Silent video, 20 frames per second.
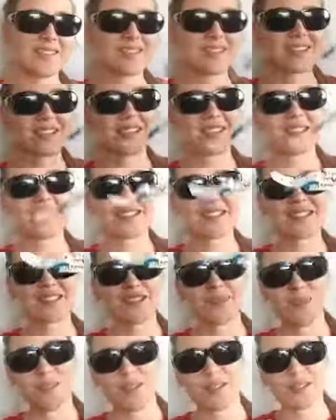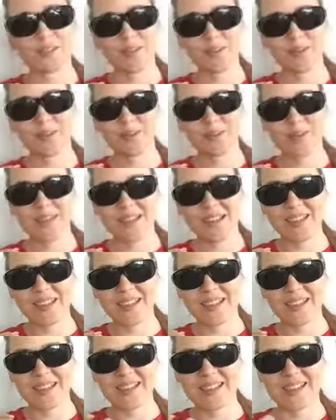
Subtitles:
first this one on me